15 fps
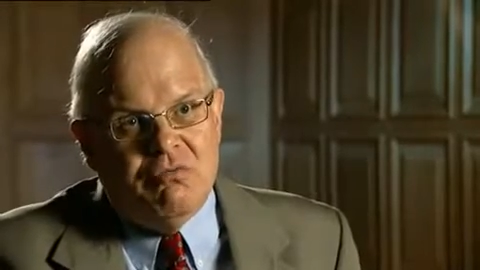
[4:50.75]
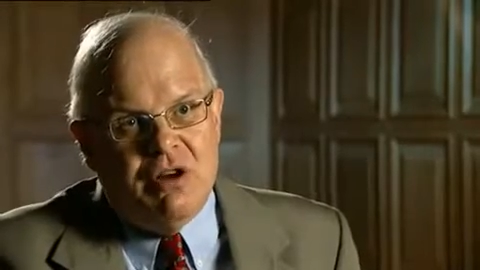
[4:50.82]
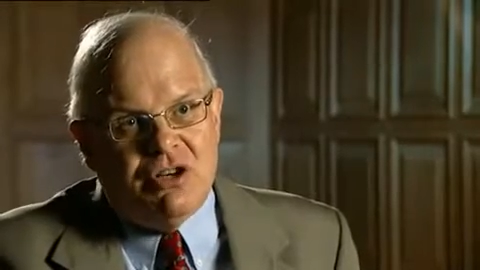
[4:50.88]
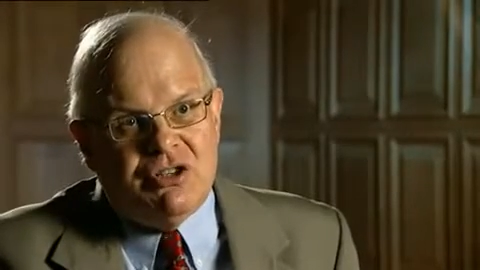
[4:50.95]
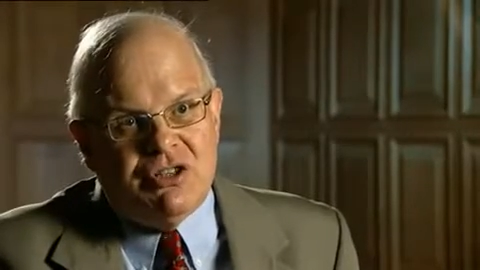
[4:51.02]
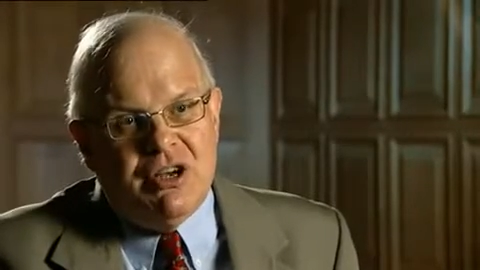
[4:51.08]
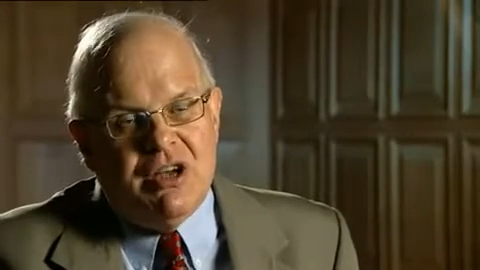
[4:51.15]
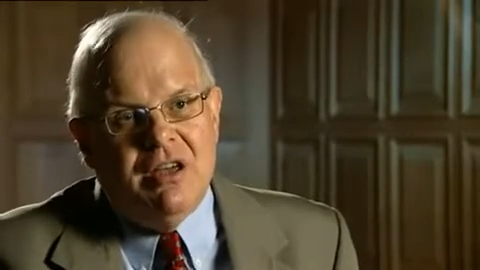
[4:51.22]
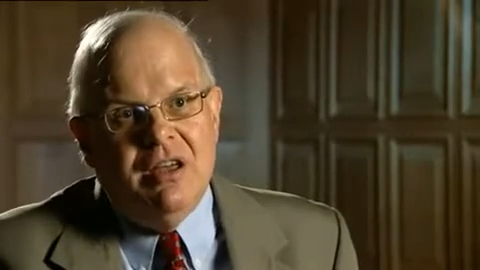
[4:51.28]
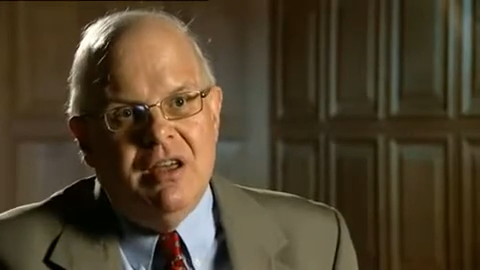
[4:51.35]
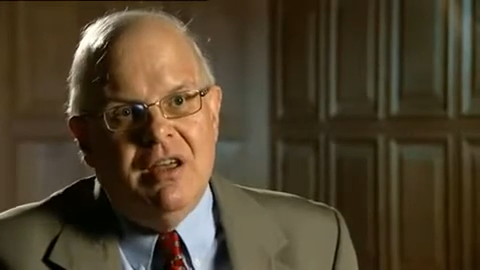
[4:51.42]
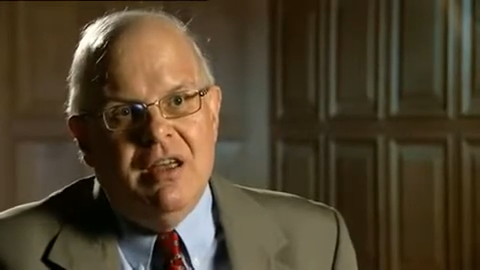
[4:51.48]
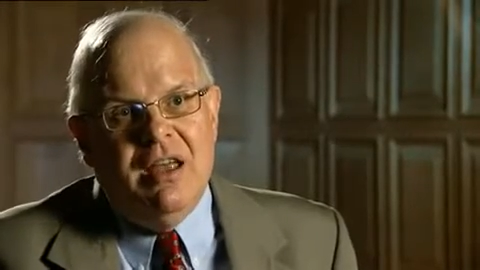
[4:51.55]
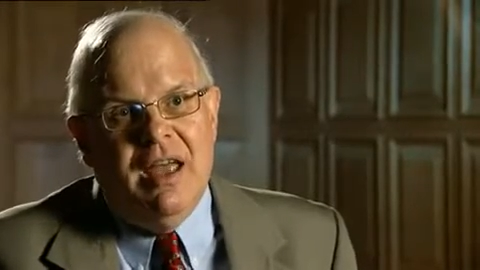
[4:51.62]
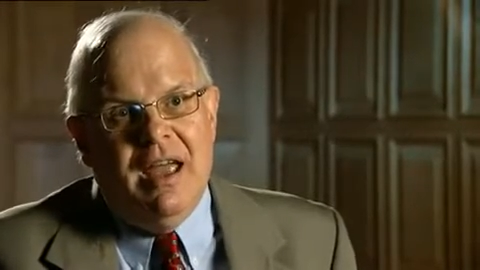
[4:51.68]
Russia
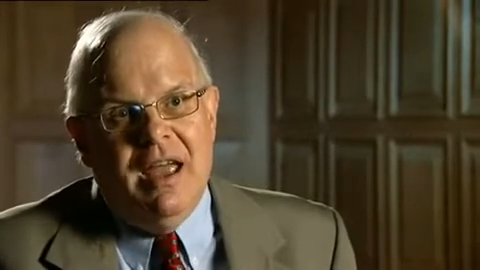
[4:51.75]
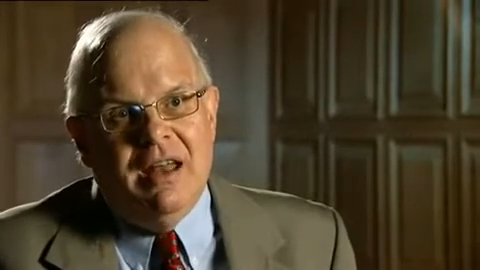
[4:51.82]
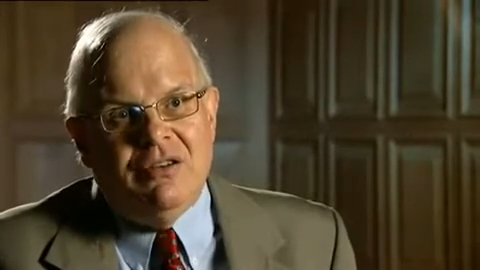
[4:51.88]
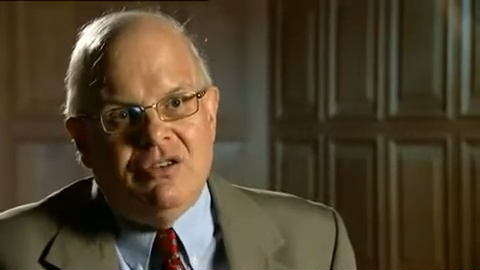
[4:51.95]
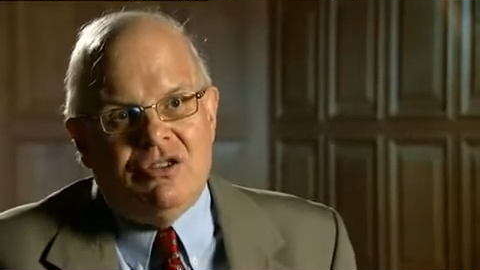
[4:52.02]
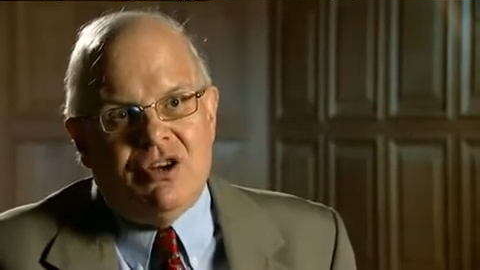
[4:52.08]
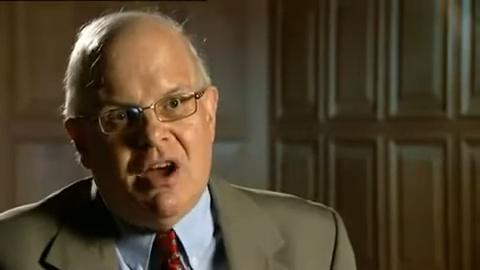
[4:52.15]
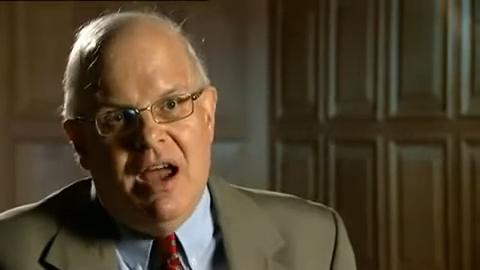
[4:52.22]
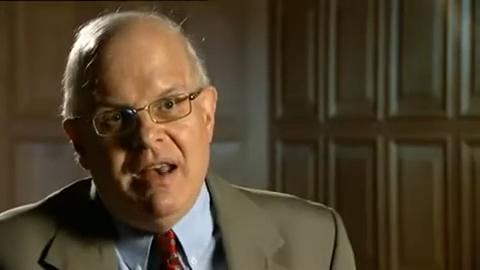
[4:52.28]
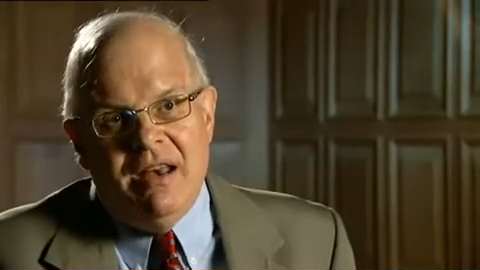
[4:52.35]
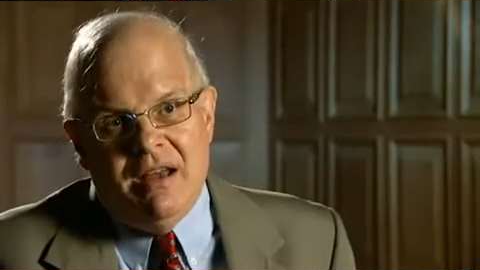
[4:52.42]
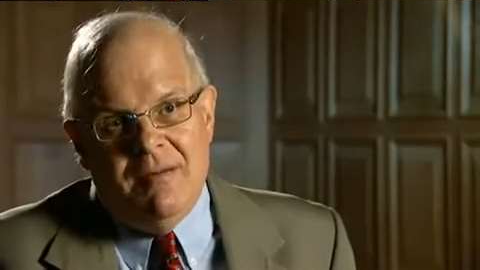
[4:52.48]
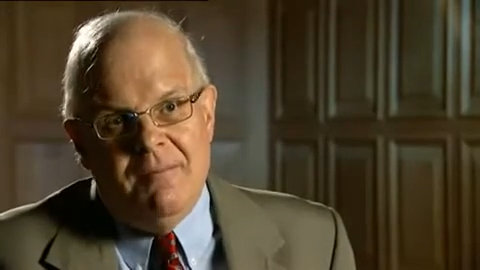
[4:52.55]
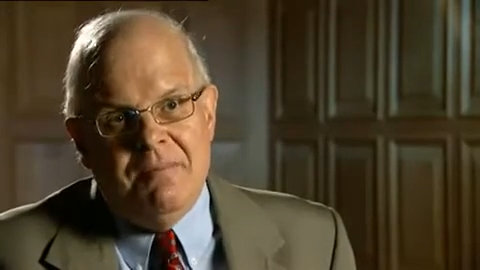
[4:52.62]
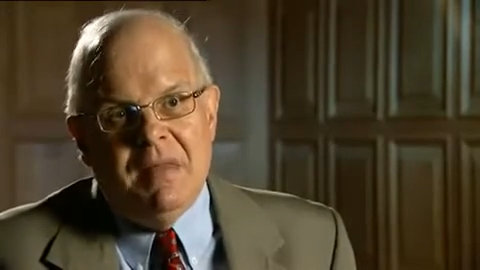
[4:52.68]
and
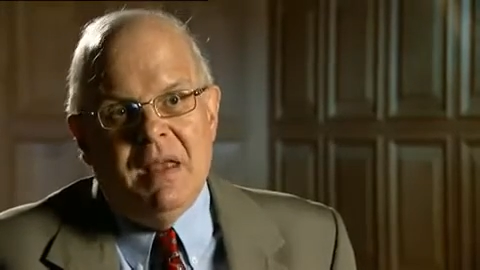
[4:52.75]
China.